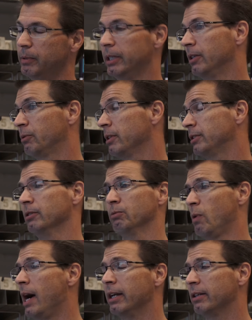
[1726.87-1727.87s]
But then the question is,
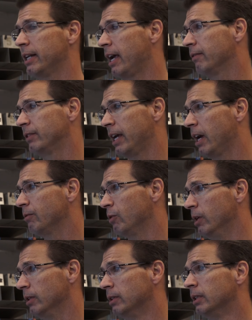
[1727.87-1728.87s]
why does it have to have
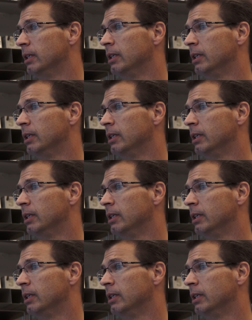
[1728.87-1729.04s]
one?